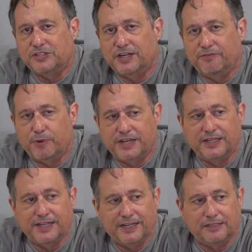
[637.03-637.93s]
And if we can
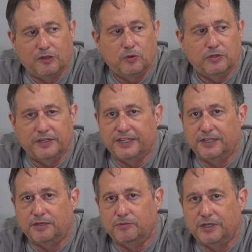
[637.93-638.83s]
get it locally here,
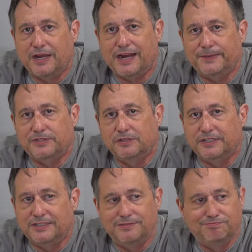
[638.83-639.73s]
we'll absolutely
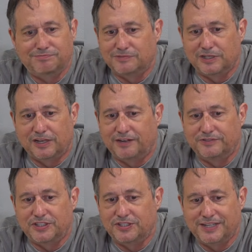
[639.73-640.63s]
love to
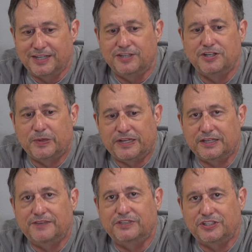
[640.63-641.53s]
dig into it and
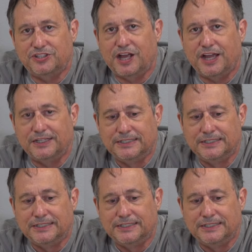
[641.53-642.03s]
give it a shot.